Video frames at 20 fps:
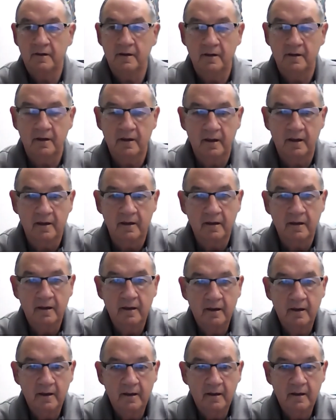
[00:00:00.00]
And
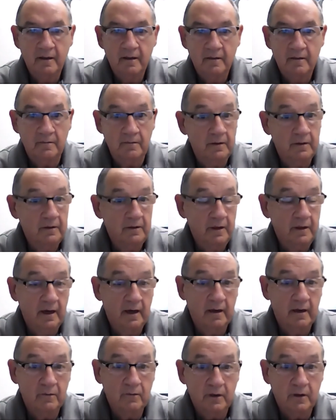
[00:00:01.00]

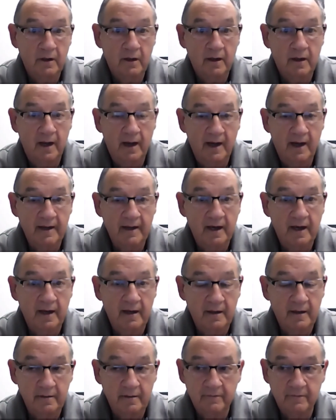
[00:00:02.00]
yeah, well, I
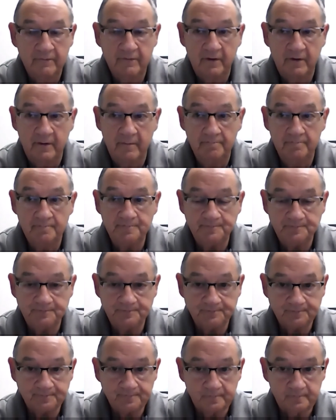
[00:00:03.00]
got it from
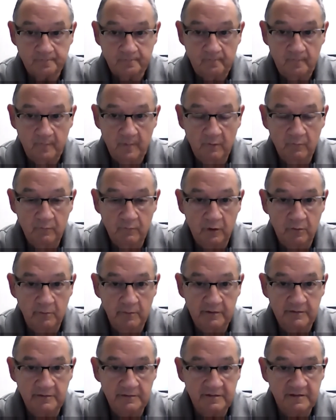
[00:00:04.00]

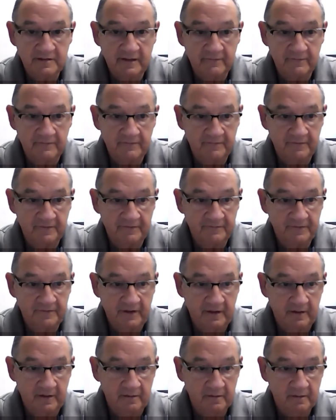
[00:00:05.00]
Romans
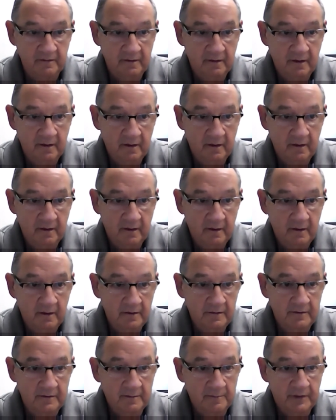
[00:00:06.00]
7:15.
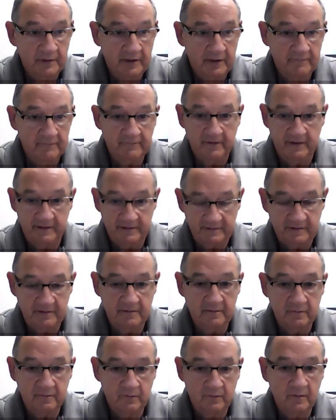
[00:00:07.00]
To paraphrase
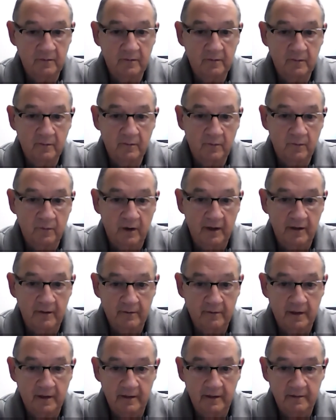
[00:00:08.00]
it, why
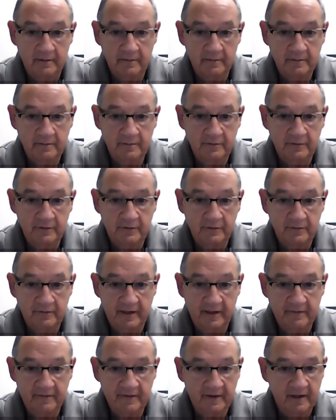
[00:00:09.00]
do I do
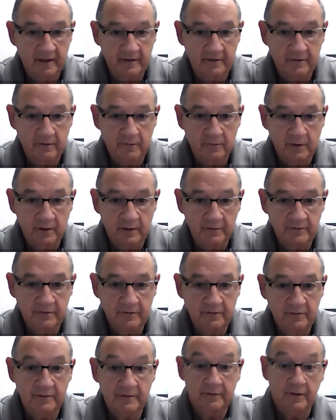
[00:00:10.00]
that thing I don't want to do
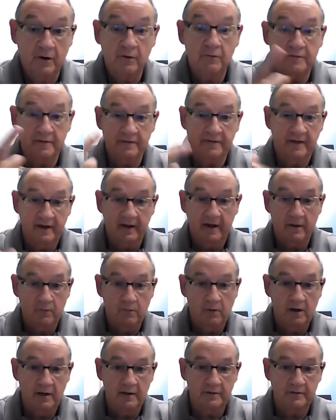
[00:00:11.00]
and know the thing I
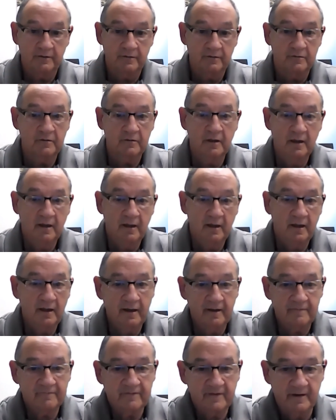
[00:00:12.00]
want to do
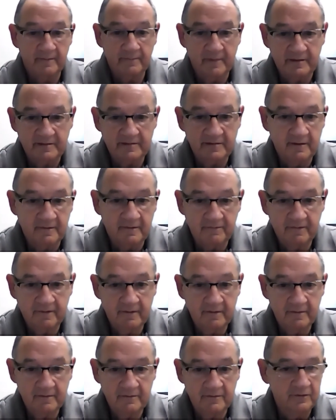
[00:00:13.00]
and find myself
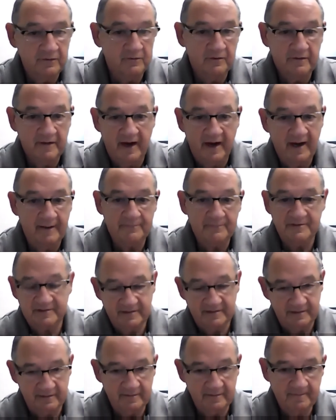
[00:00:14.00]
doing the
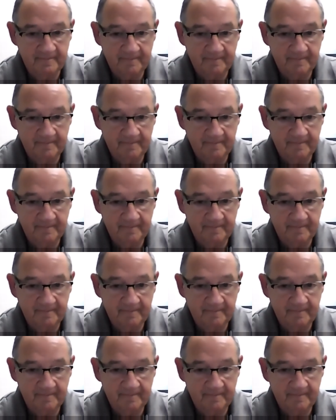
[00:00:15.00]
opposite?